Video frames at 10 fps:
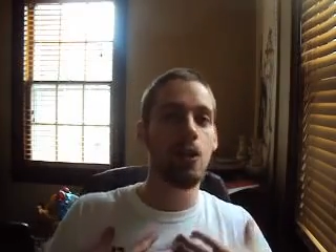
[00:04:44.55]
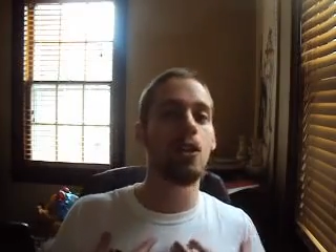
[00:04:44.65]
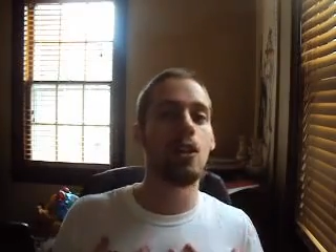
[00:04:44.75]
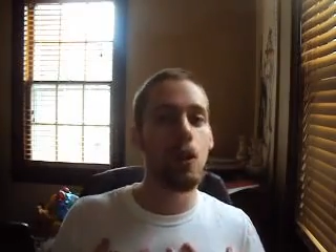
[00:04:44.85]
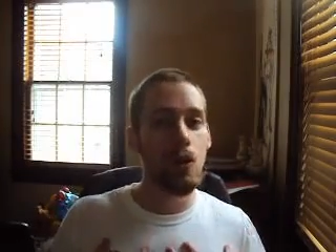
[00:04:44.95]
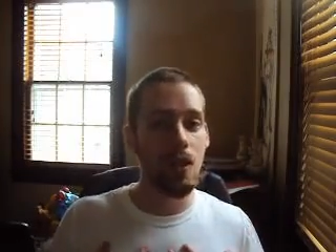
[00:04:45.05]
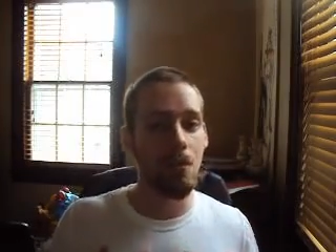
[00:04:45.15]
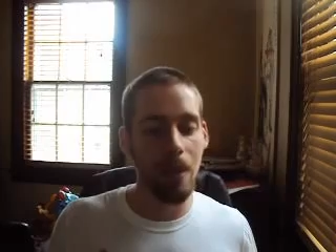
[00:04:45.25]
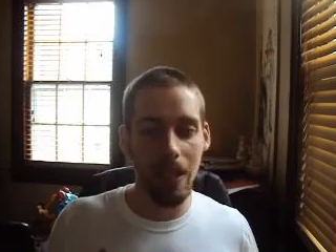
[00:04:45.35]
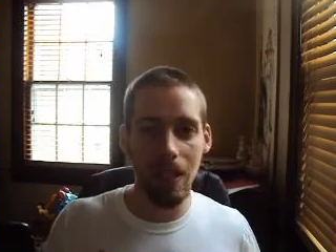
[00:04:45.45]
you're
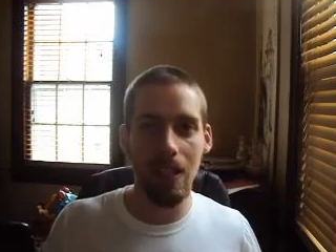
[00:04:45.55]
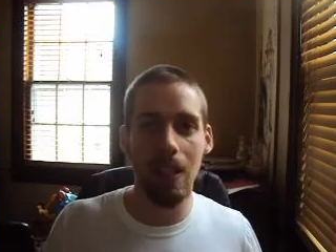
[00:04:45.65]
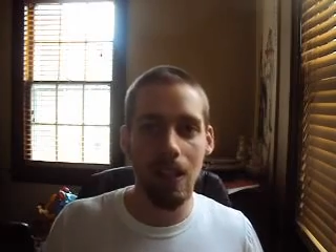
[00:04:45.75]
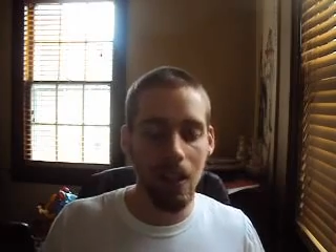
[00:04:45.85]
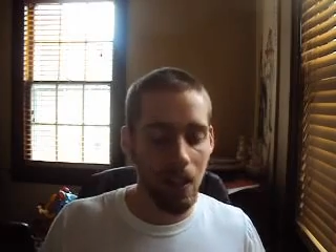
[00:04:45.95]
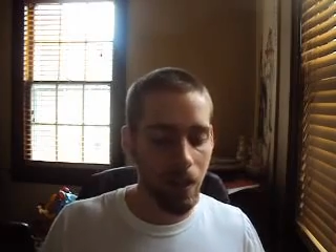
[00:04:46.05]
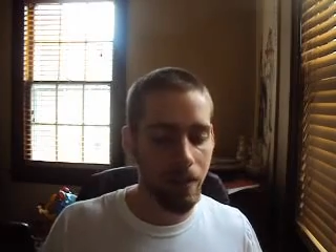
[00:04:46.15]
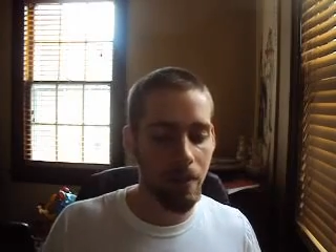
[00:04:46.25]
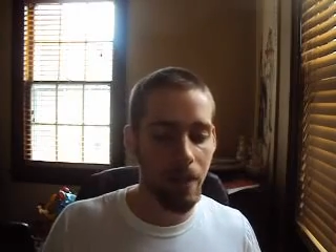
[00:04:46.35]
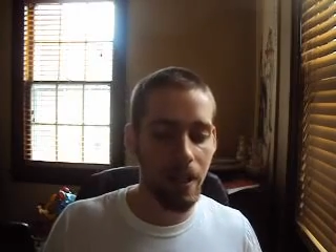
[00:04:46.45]
accusing me
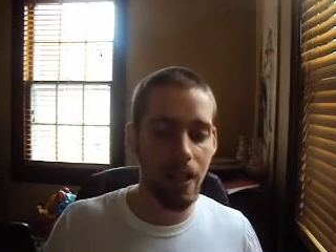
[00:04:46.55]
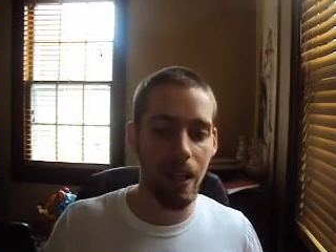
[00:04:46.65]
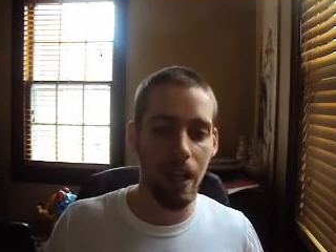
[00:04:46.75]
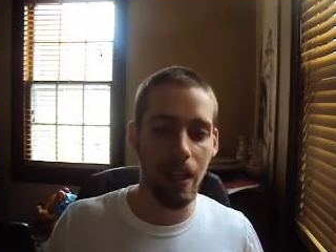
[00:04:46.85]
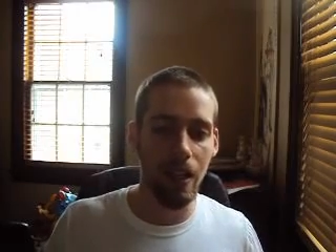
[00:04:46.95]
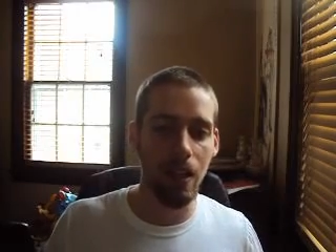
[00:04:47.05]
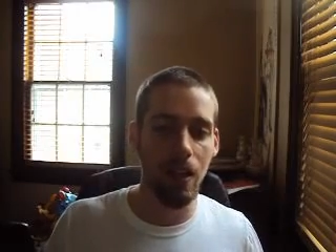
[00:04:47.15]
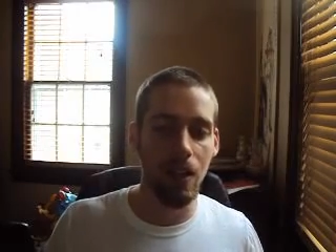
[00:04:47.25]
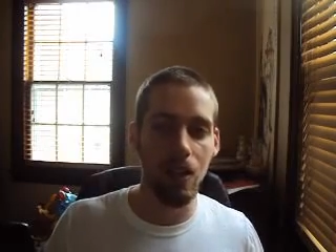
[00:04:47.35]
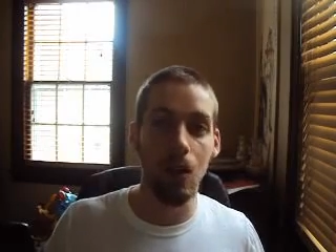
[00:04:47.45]
of committing
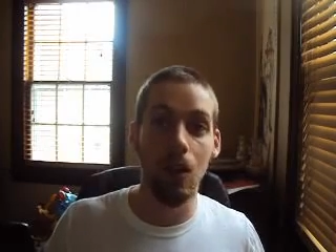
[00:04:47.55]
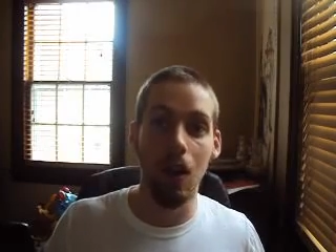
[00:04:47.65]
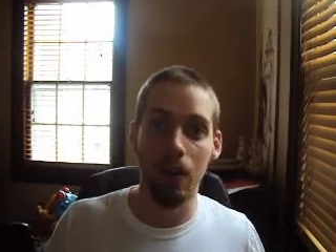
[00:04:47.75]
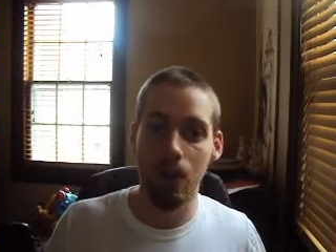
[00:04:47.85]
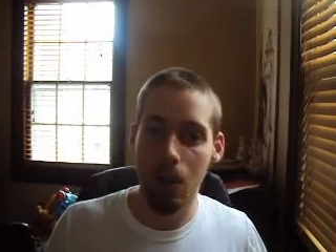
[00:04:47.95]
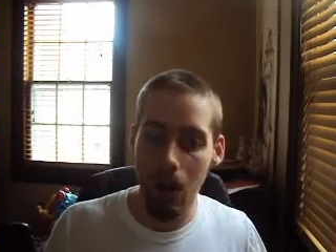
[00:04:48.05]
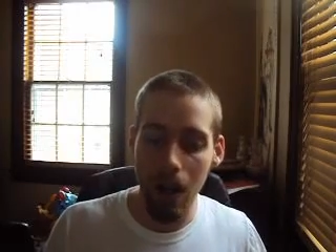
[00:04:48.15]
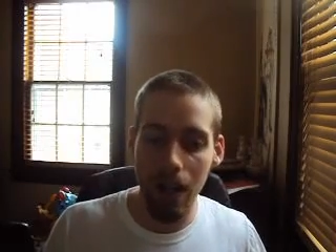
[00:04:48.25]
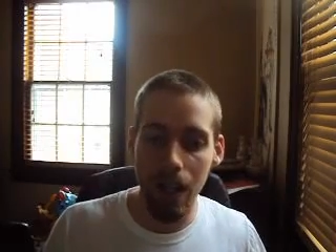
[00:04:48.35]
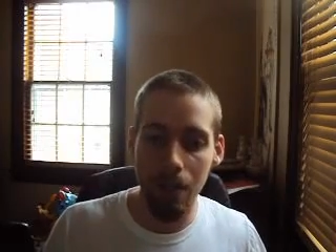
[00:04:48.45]
a so-called
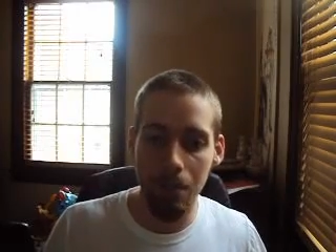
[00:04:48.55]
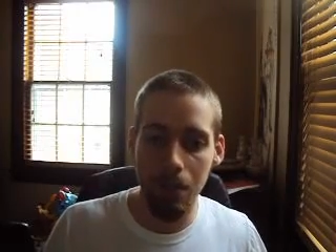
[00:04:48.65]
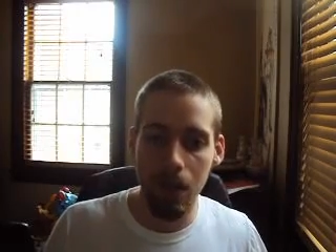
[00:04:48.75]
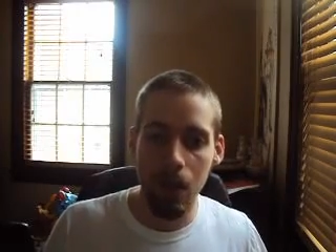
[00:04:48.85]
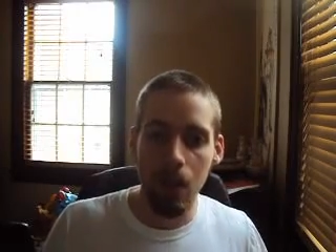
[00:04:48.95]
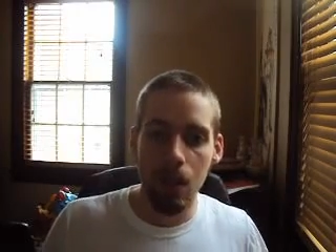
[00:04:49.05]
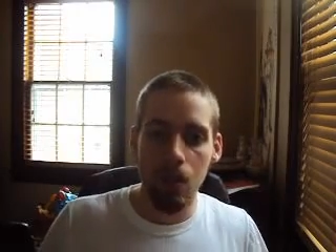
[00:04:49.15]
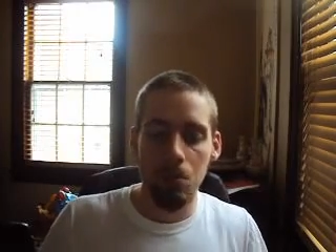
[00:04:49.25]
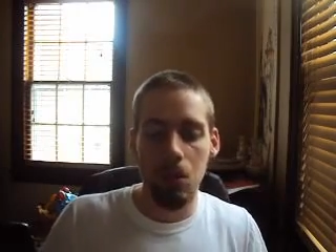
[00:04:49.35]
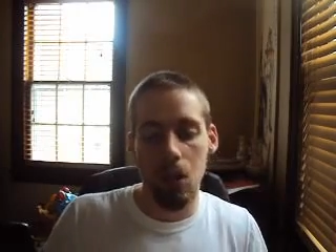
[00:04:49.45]
crime,
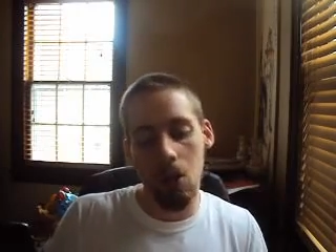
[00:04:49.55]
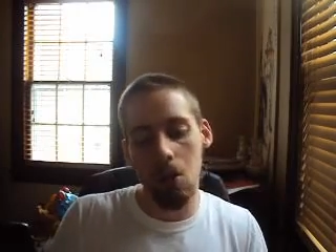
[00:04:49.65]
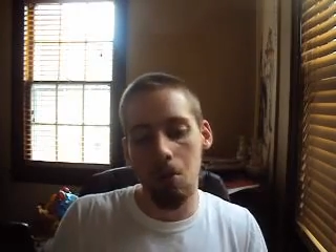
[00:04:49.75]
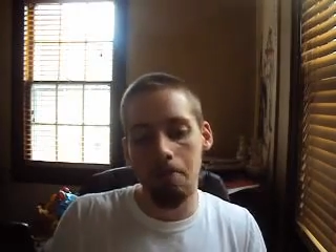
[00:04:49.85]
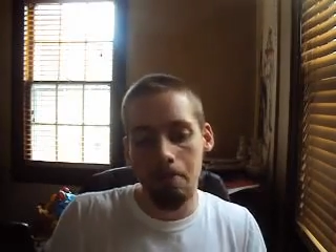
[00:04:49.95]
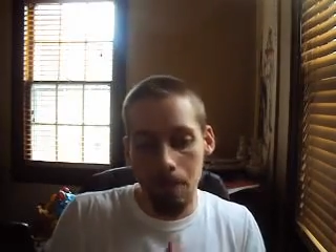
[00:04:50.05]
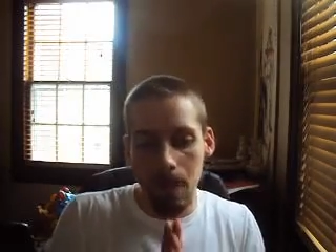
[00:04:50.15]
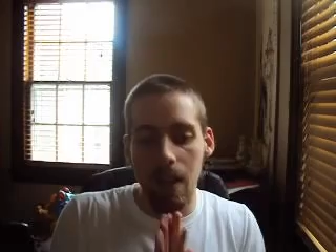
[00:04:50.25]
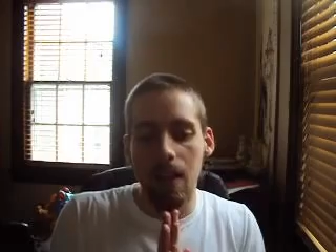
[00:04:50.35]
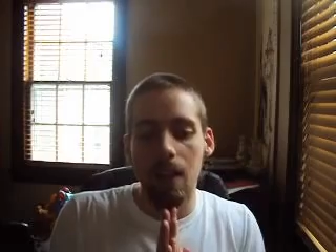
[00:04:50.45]
so
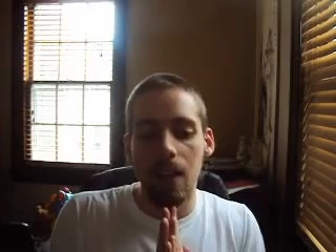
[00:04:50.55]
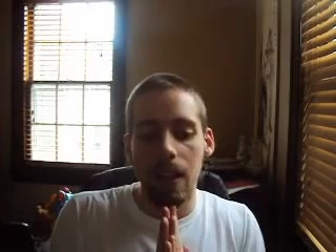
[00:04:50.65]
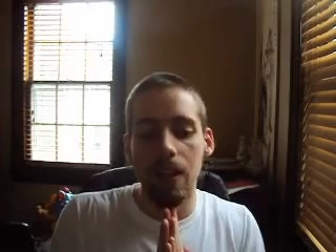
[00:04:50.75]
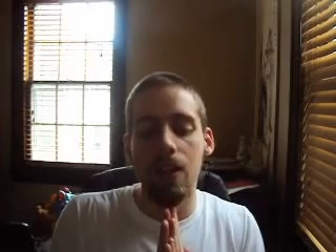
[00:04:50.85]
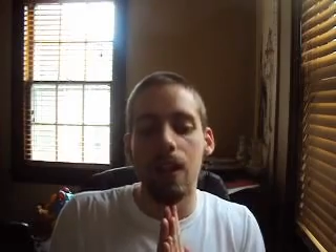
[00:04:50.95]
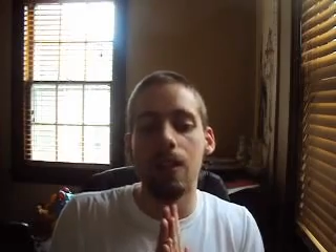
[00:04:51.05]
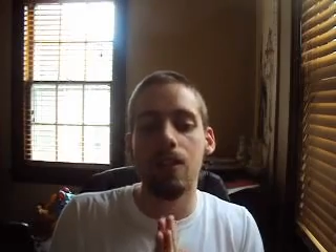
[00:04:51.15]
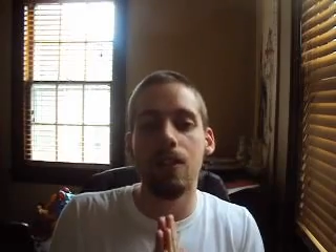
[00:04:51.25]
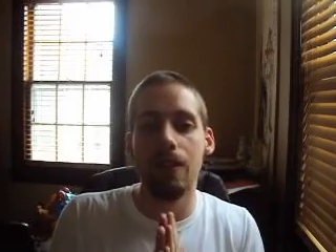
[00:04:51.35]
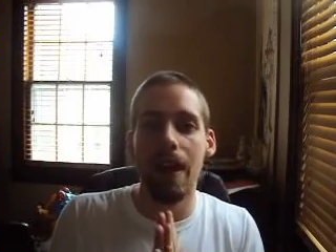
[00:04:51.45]

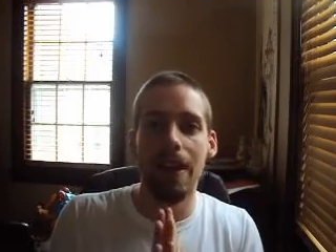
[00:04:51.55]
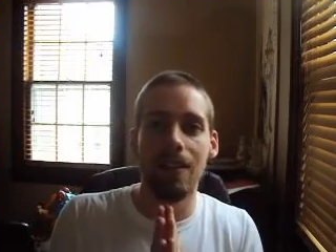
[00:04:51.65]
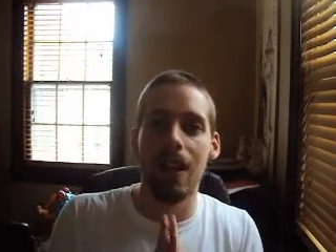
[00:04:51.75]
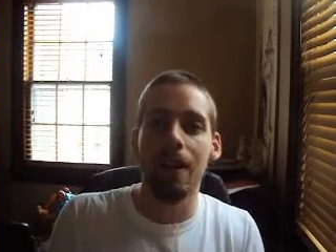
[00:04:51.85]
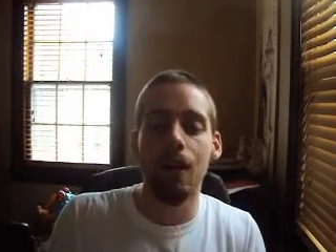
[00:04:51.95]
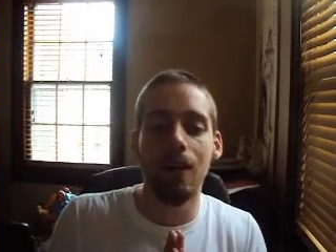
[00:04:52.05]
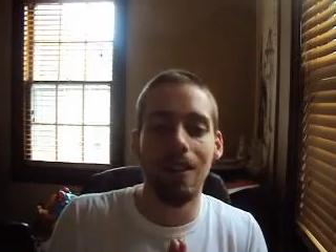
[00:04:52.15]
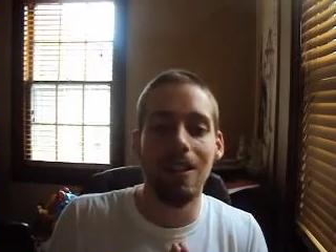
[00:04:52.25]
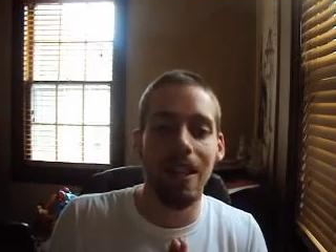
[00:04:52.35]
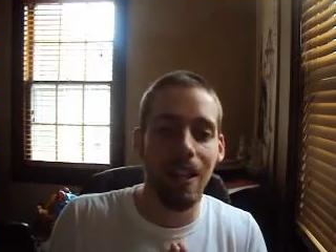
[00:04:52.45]
here's the facts that I'm
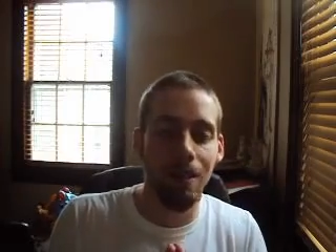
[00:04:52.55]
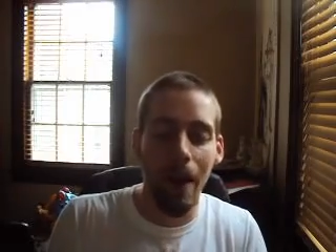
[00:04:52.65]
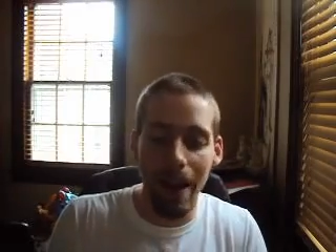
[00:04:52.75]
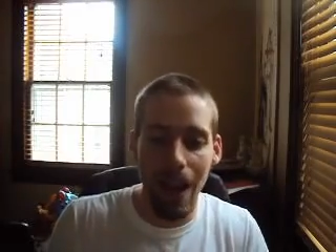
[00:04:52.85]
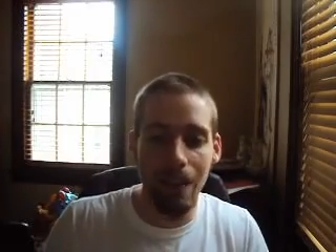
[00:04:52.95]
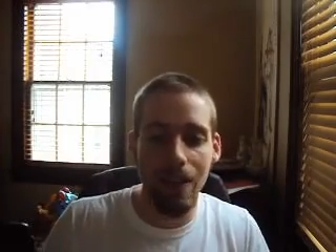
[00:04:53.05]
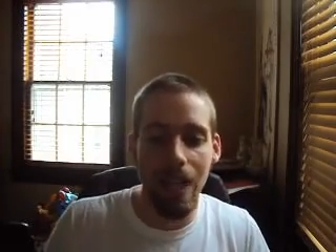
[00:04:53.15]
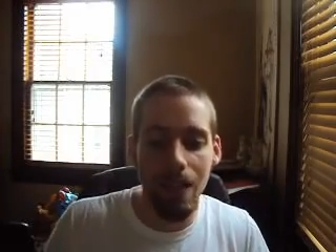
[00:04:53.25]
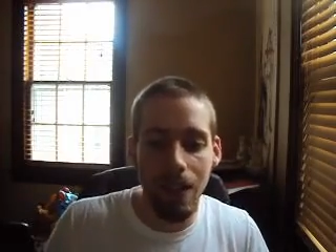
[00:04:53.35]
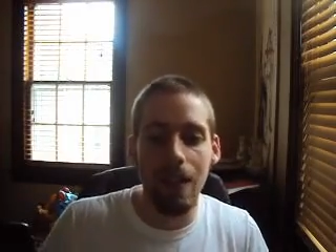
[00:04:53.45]
going to state in my
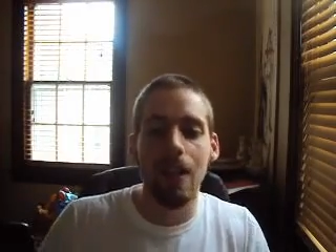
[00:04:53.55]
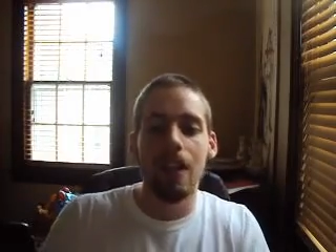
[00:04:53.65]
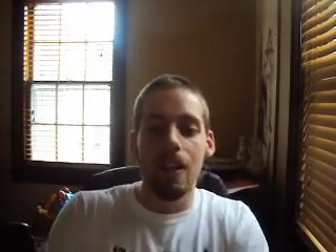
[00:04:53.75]
affidavit.